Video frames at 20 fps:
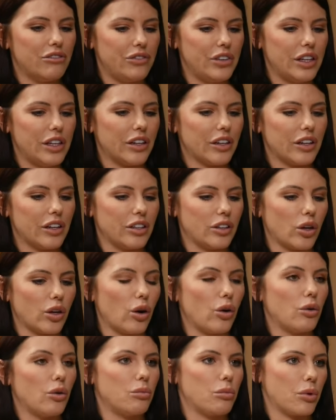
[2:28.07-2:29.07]
fear in your
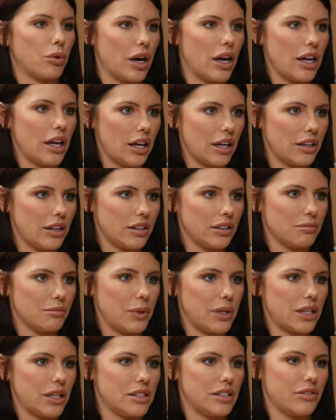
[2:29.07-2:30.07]
own brain
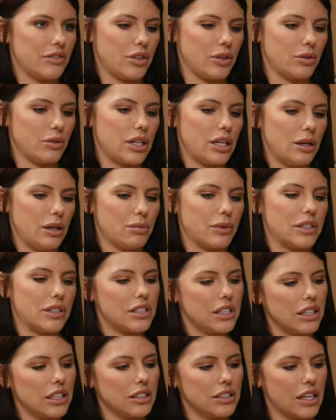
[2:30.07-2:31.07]
because if you keep
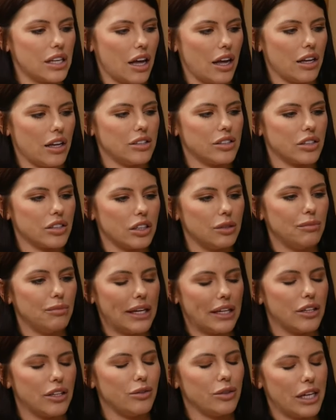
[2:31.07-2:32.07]
listening to that, it's going to
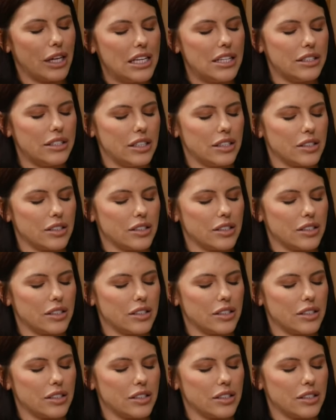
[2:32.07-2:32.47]
make you lazy.